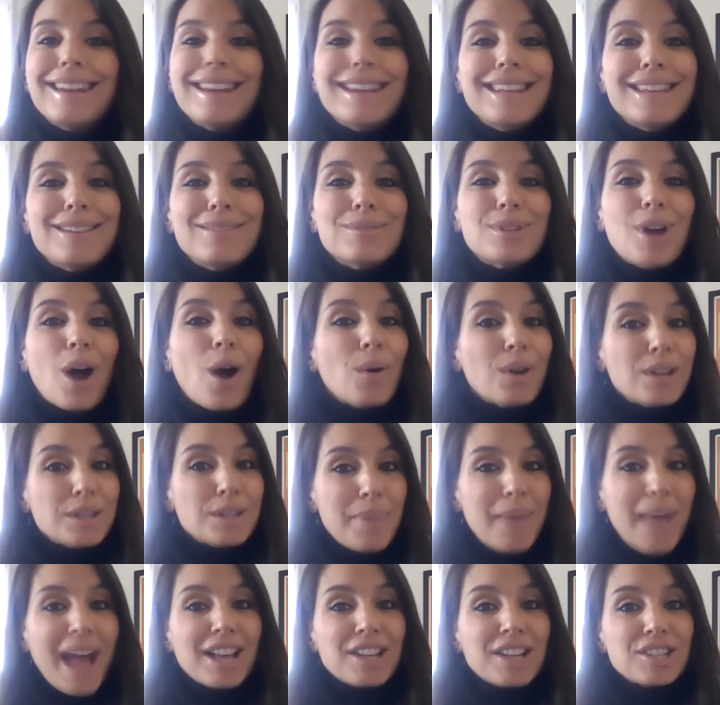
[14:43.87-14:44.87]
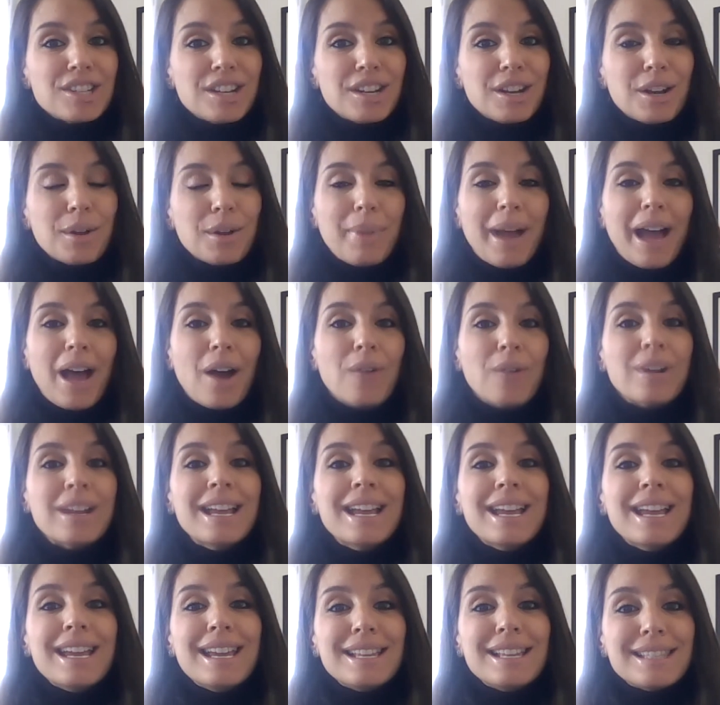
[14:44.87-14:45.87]
and he was always passionate about
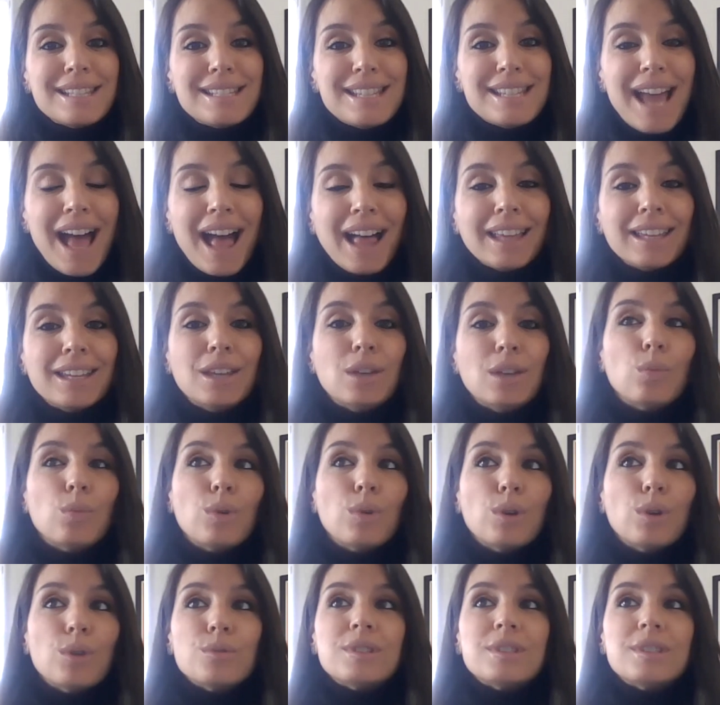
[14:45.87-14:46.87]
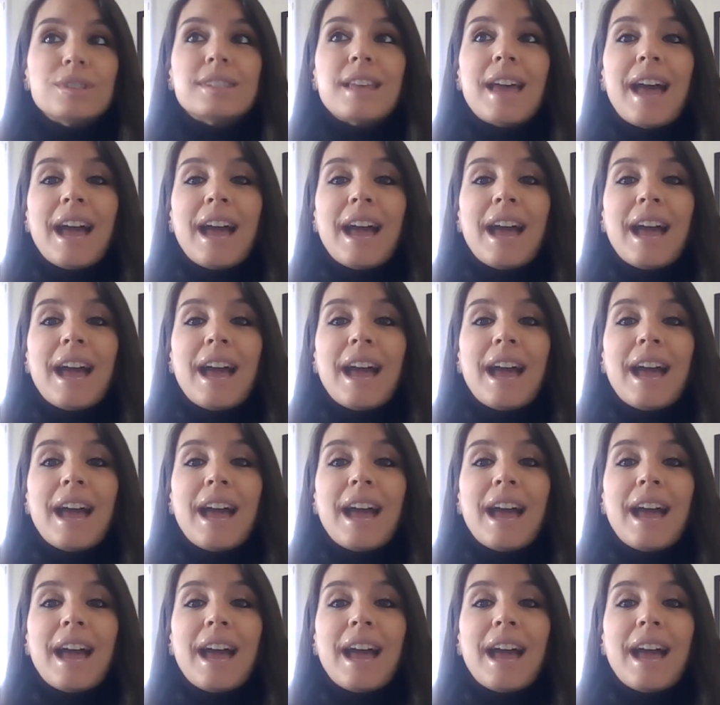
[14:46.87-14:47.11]
his Italian roots.